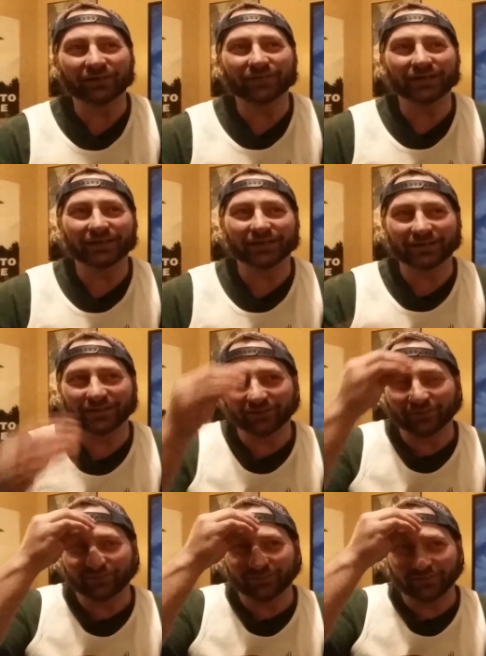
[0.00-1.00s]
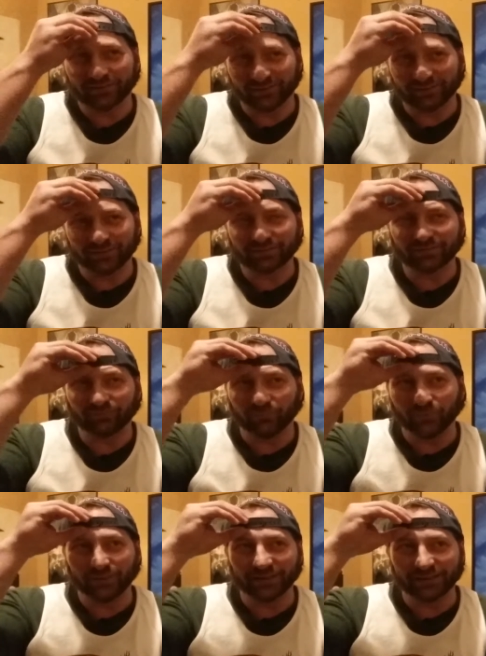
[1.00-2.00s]
I like that you know they
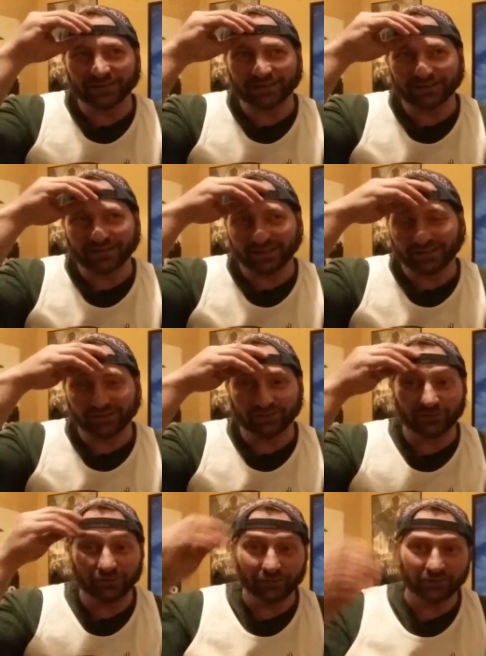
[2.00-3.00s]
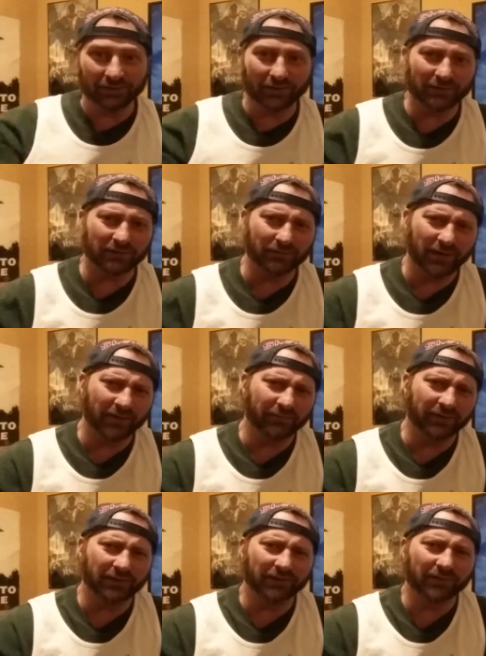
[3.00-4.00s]
Ward gets to see that the nerds also have
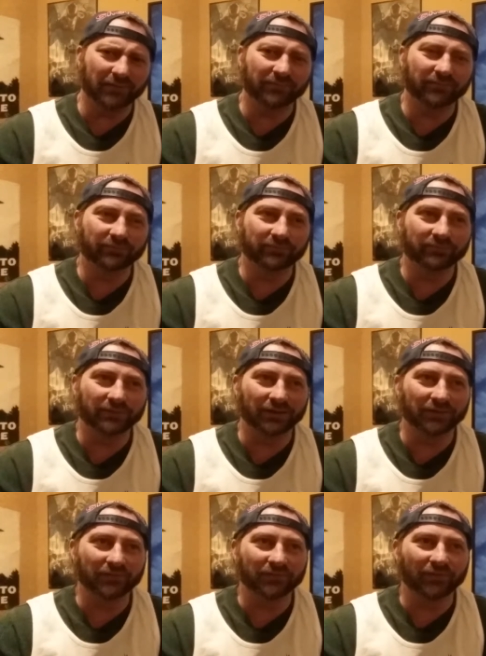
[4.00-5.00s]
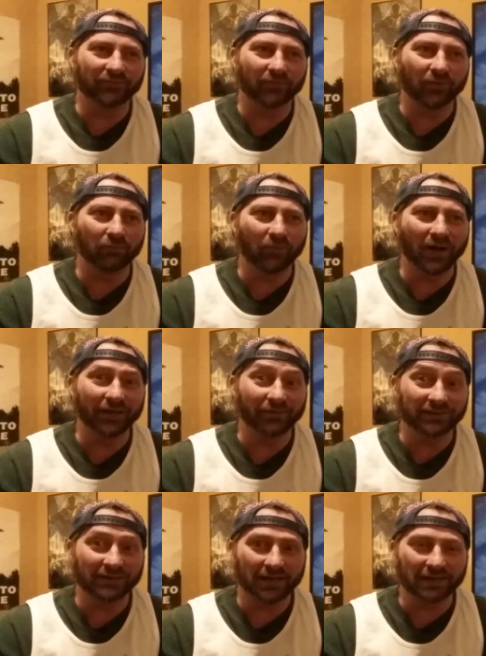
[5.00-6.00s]
like a you know a, a
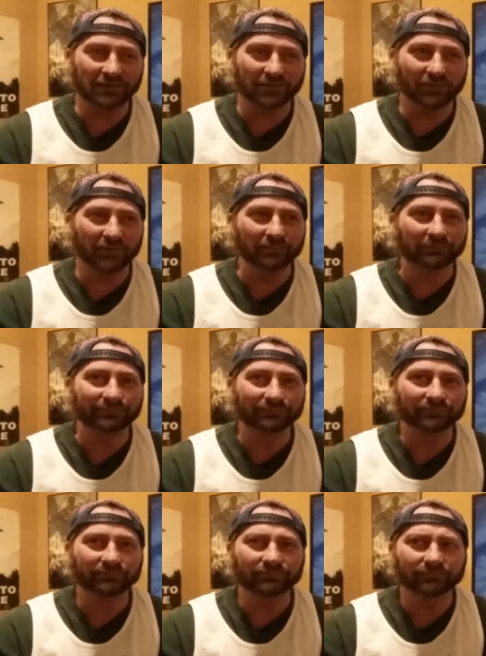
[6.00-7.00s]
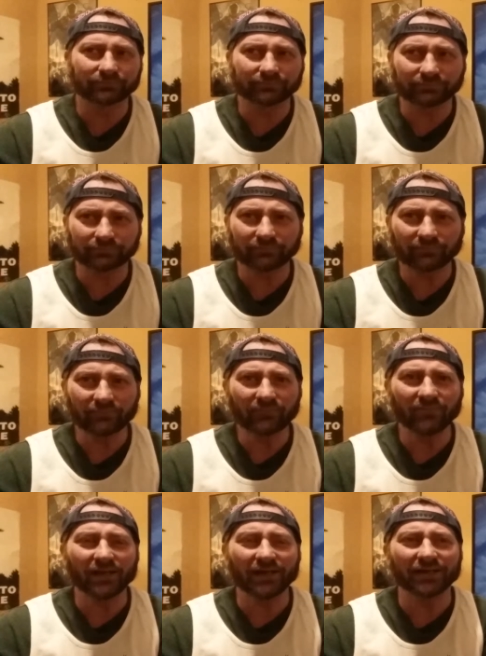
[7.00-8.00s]
wild side to them.
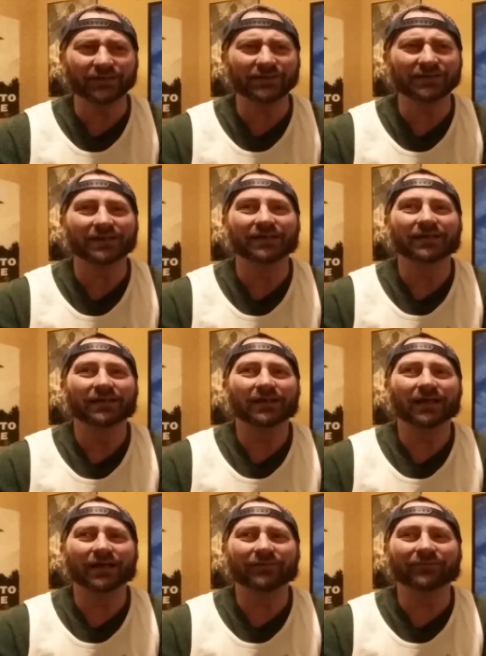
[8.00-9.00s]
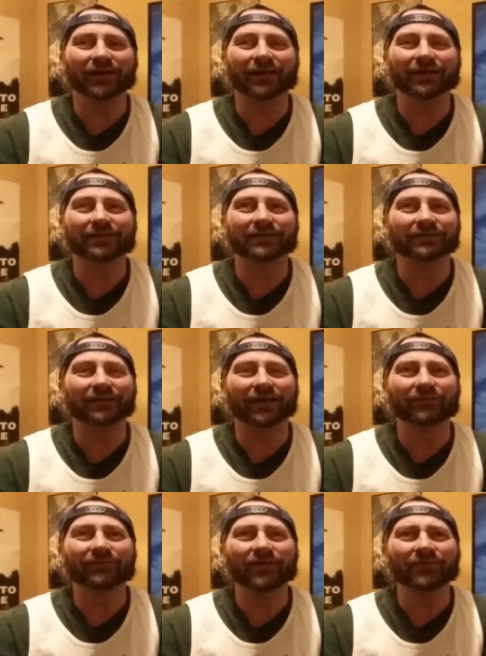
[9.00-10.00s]
I just I
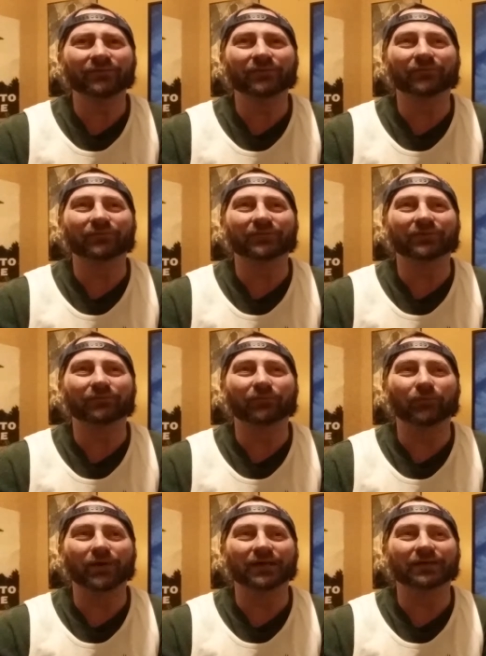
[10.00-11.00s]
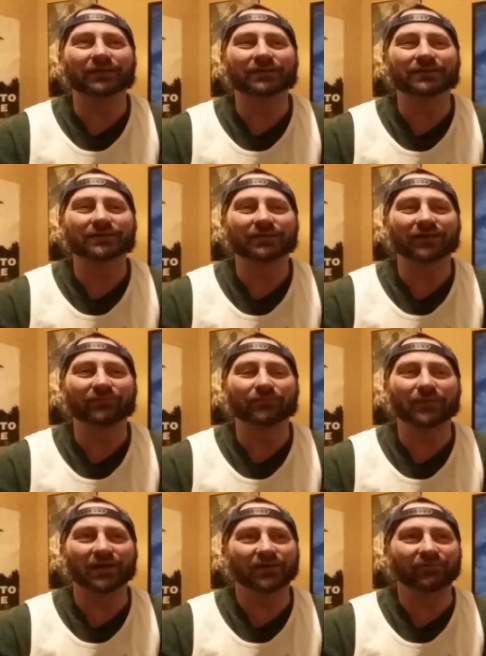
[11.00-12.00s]
I love the, the, the way that they've
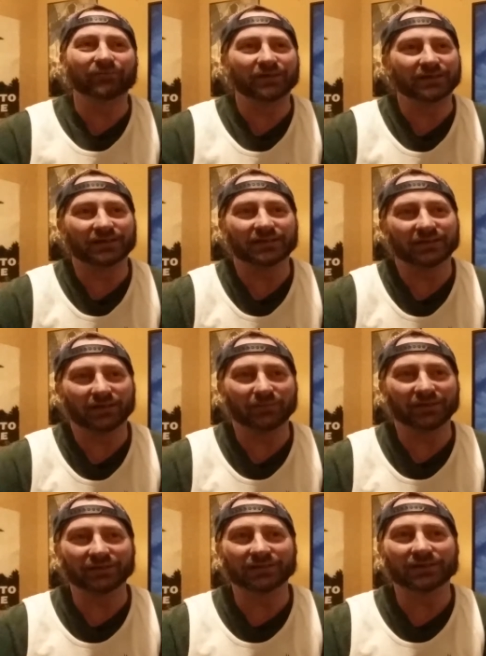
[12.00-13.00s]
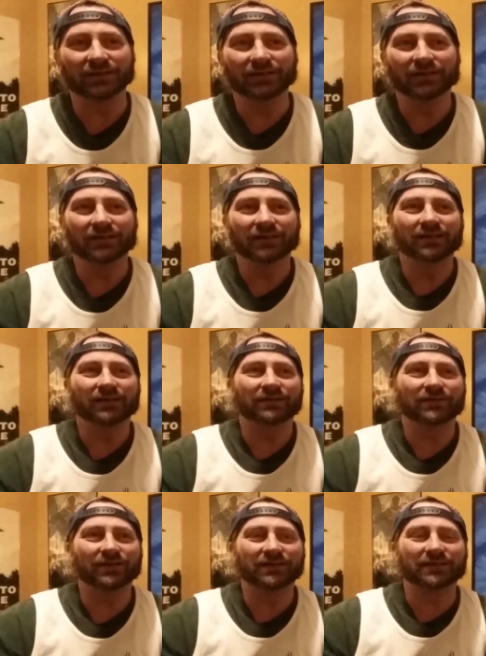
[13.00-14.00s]
made Fitz and Simmons
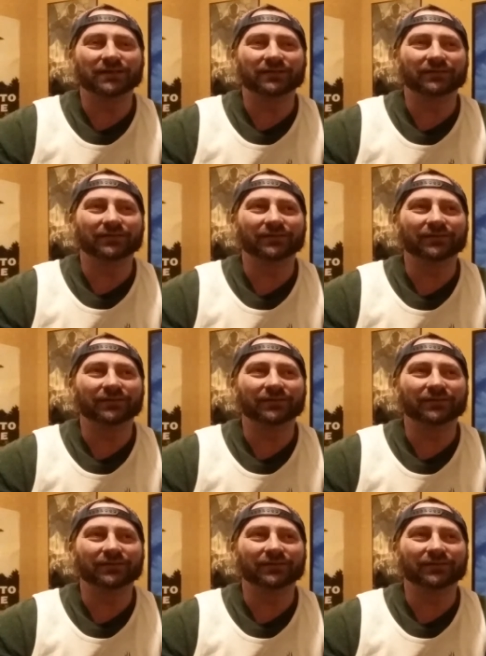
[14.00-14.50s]
just